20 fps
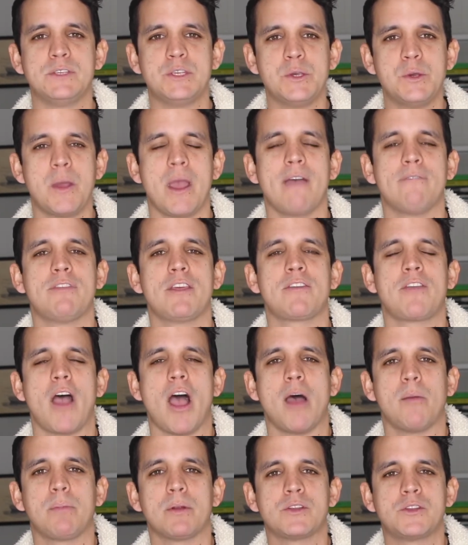You have this
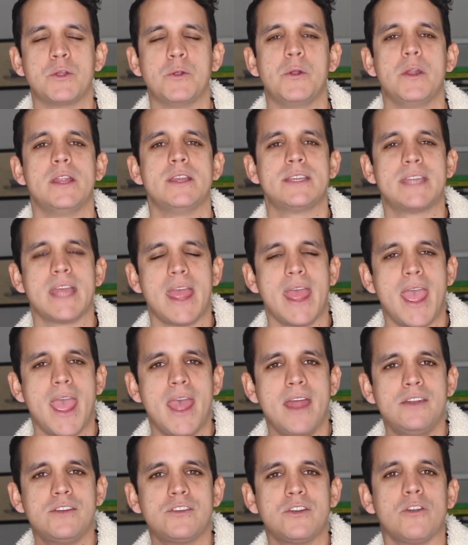opportunity to
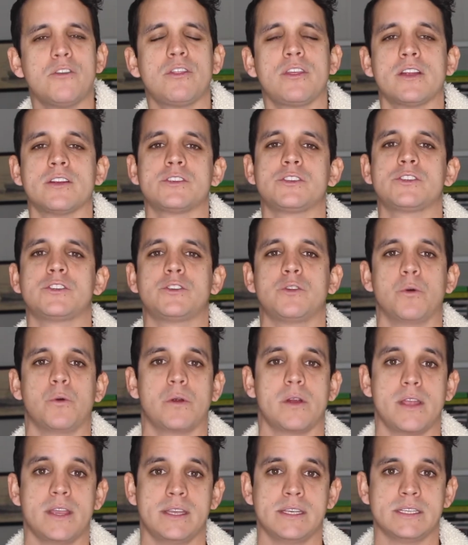enter their
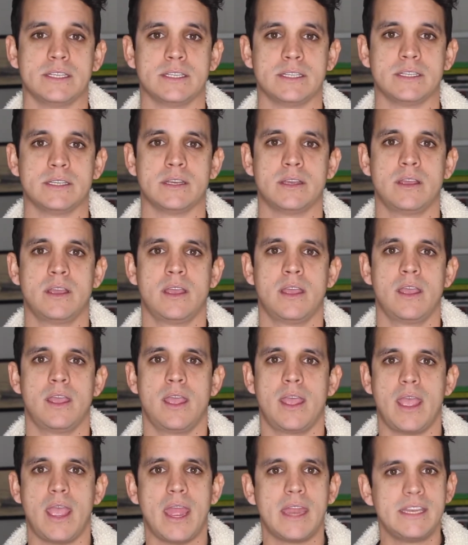stories
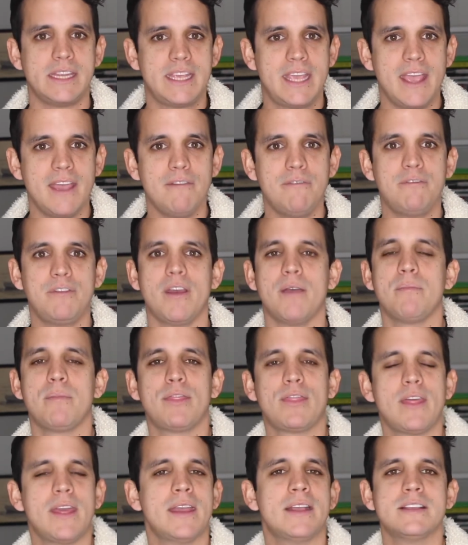and give them
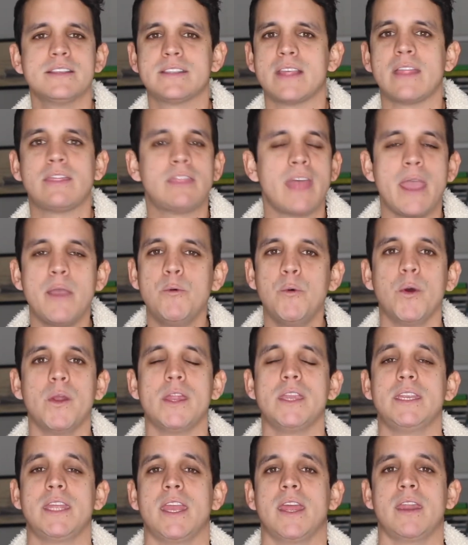things that they
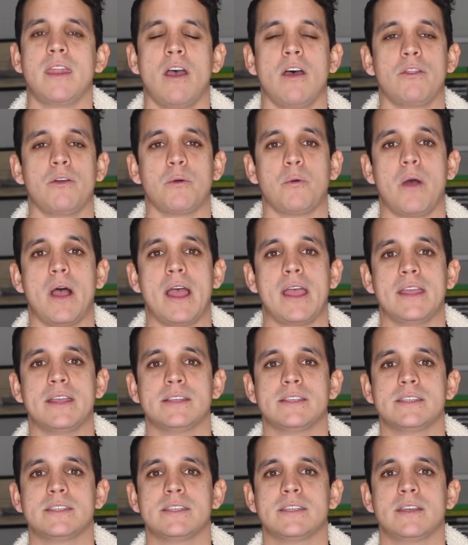wouldn't get
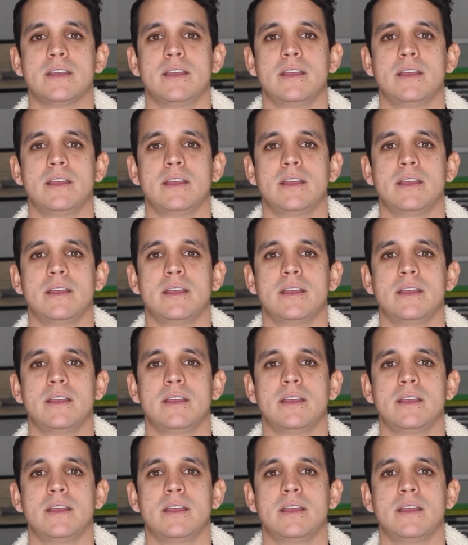otherwise.